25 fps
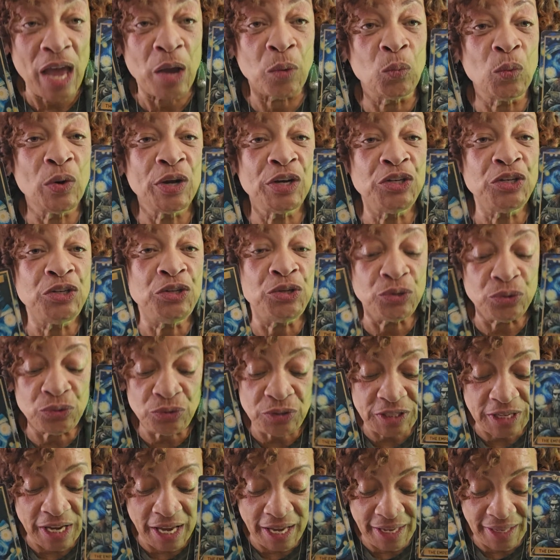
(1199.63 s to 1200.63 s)
And when
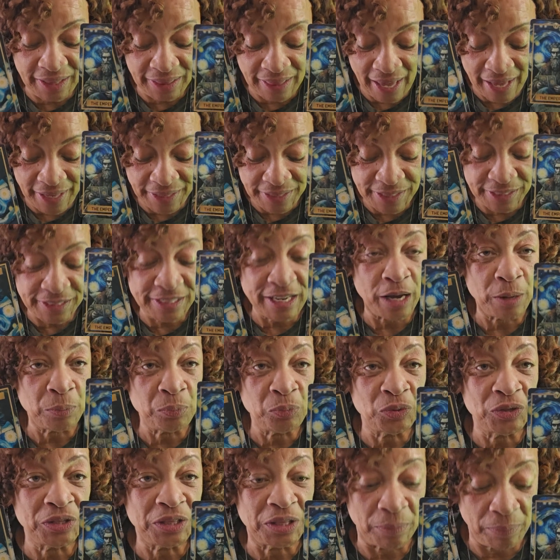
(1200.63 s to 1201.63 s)
you take that
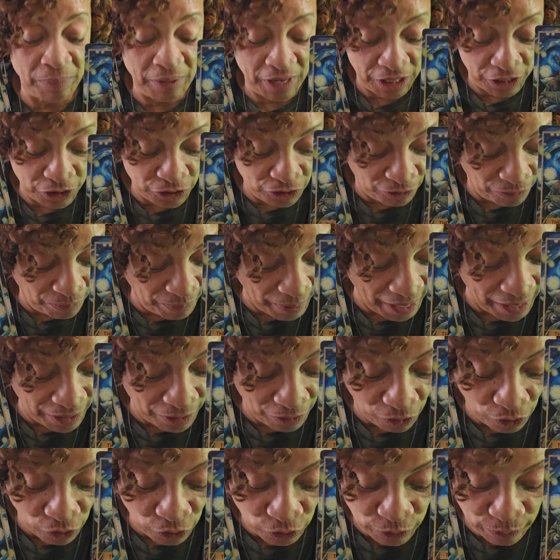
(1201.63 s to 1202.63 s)
step with the Page of
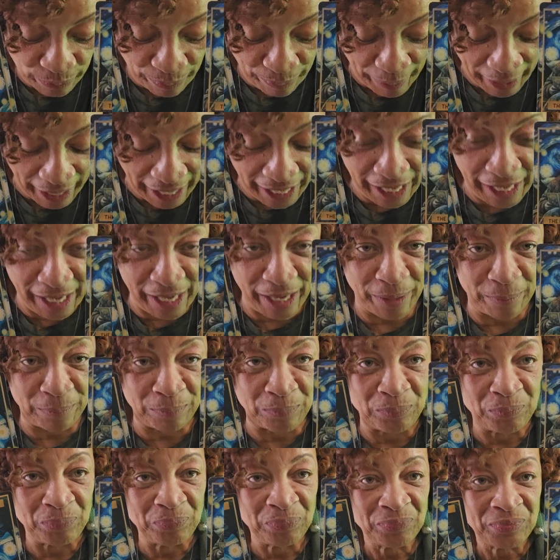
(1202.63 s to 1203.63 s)
Pentacles,
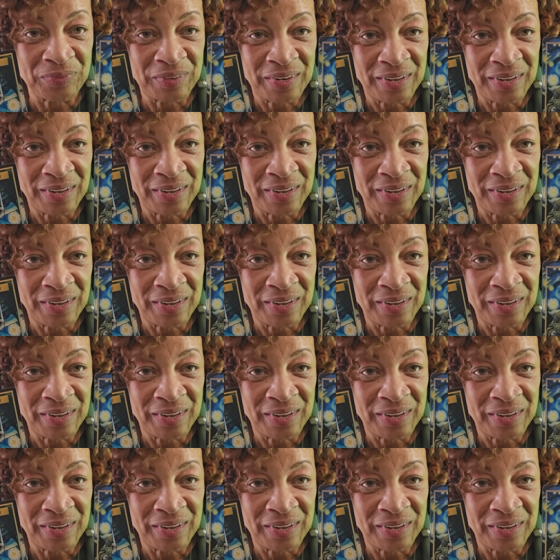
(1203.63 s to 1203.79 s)
bam,